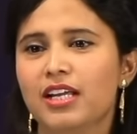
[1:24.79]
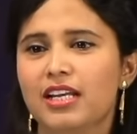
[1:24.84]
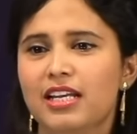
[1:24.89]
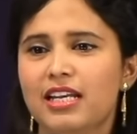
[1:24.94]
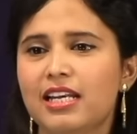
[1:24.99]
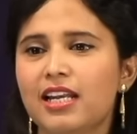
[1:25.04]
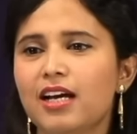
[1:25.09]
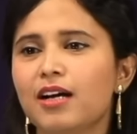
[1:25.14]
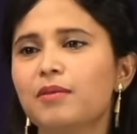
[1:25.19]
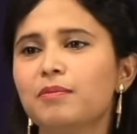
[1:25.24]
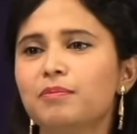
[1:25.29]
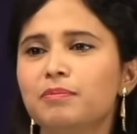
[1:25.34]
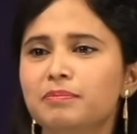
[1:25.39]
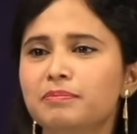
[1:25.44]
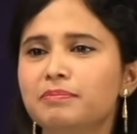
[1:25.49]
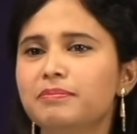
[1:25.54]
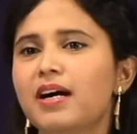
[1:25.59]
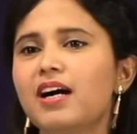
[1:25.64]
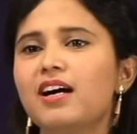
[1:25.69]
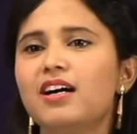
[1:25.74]

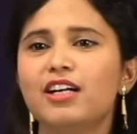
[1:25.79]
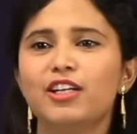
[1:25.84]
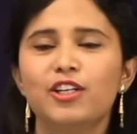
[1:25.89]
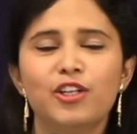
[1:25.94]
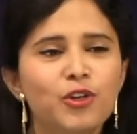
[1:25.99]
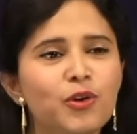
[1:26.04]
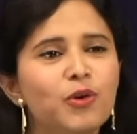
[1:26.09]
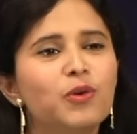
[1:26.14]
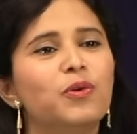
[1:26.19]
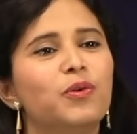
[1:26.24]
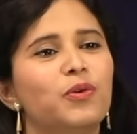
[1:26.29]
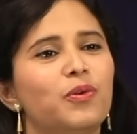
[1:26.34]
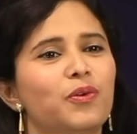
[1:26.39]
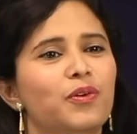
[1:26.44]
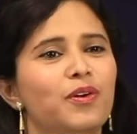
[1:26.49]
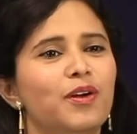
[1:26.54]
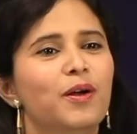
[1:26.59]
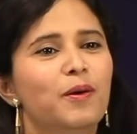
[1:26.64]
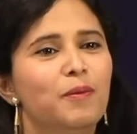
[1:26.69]
Lambano